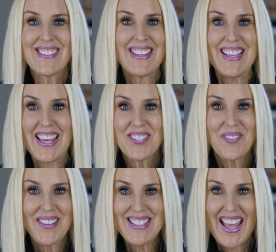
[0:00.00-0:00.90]
the end
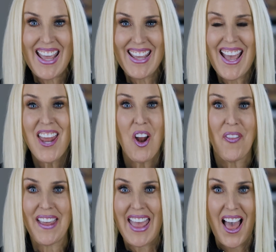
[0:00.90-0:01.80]
of the day, and
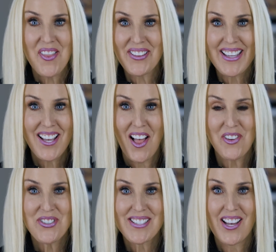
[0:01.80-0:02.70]
on the Kathleen
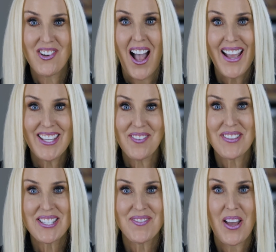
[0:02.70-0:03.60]
Color Scale, I give
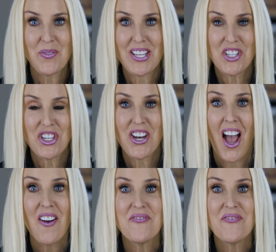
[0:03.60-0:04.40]
this foundation a